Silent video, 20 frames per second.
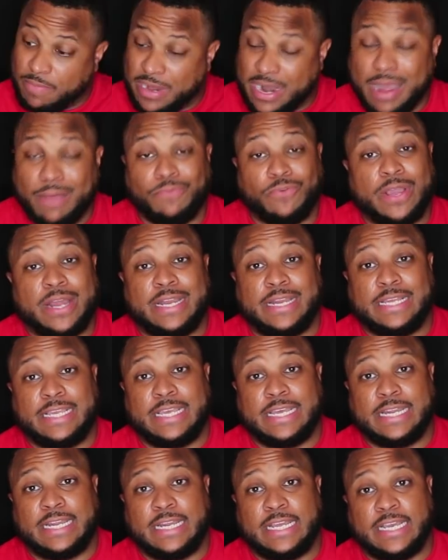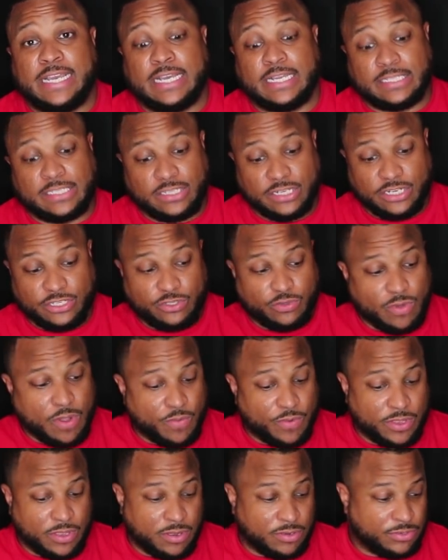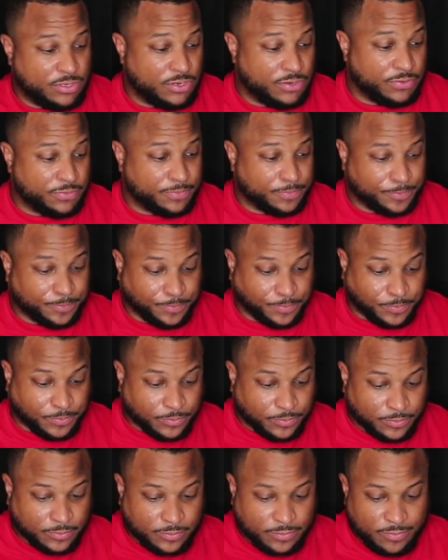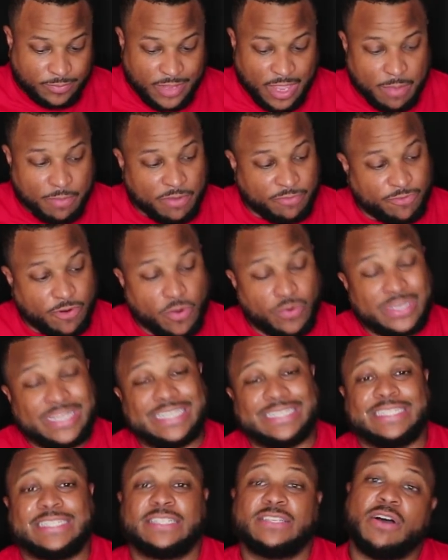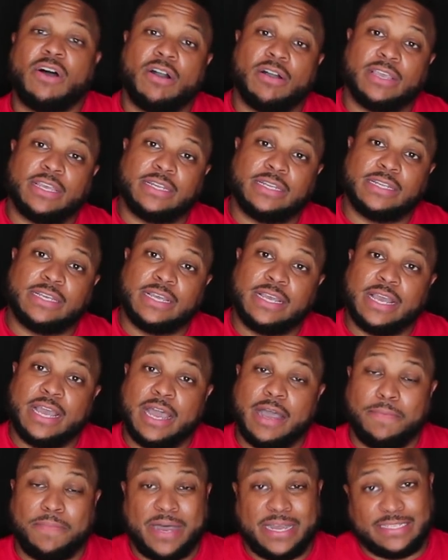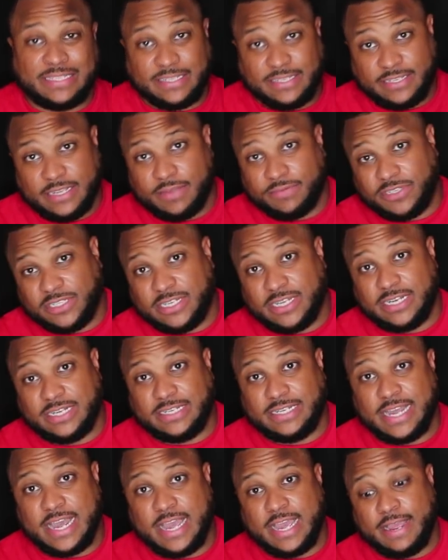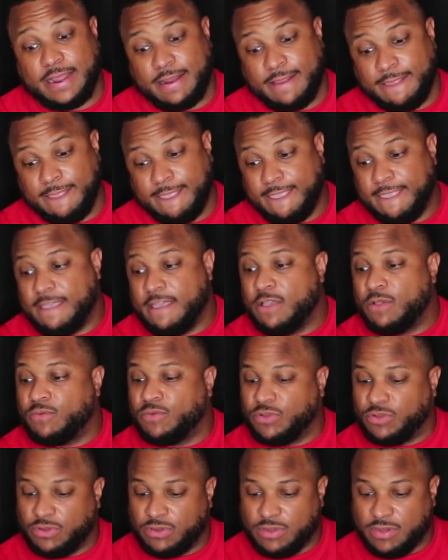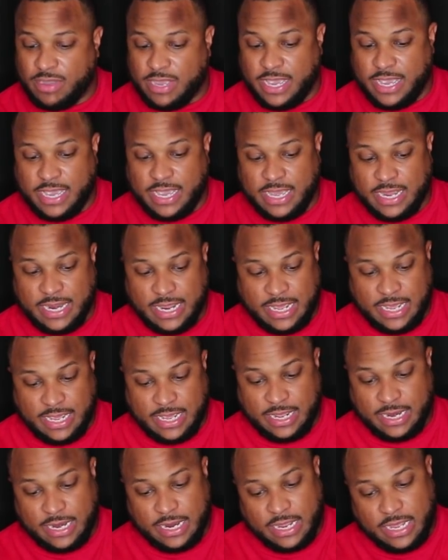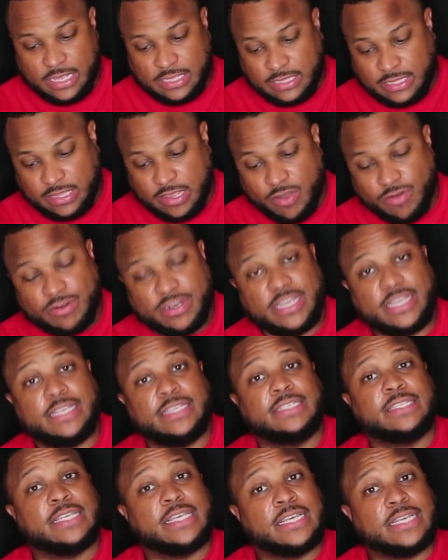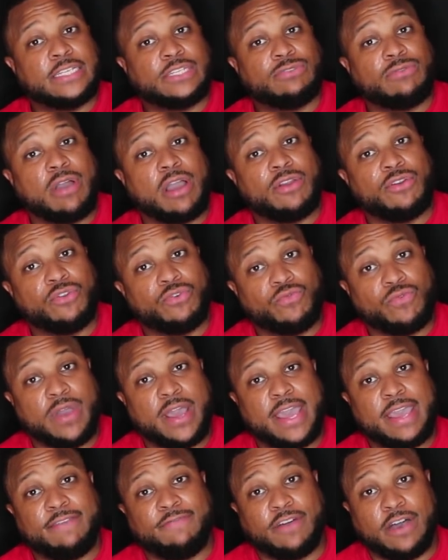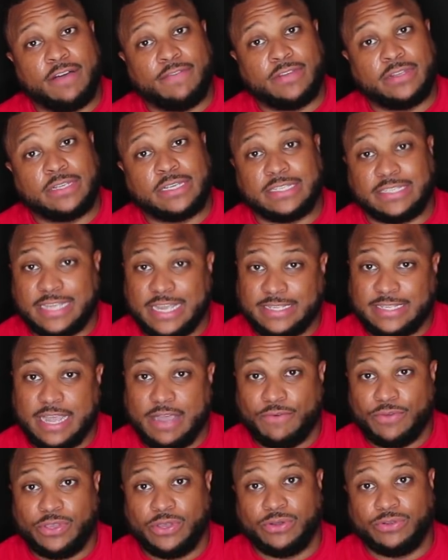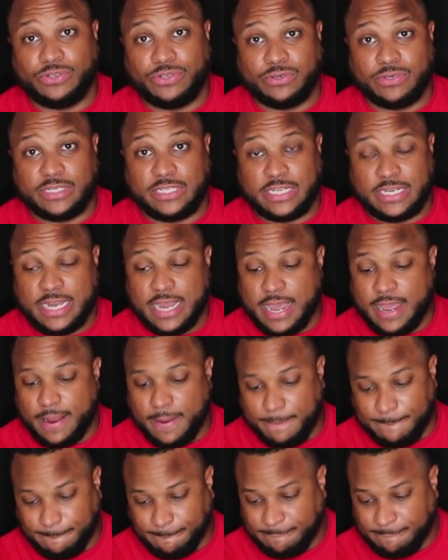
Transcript: But I'm ready to get it in. So this is what we're going to do. Before we get to talking about the subject of the day, we're going to go ahead and throw these into our new wave oven, because that's how we're going to do it today.